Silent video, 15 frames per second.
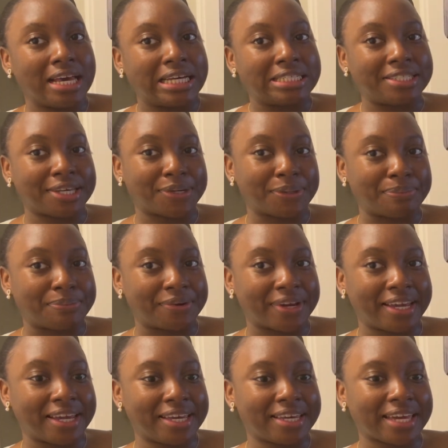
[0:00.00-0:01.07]
take a
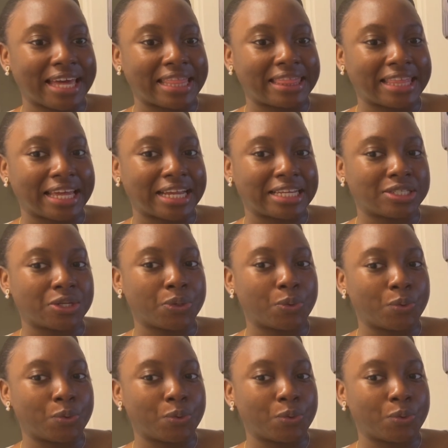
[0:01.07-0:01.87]
break, and then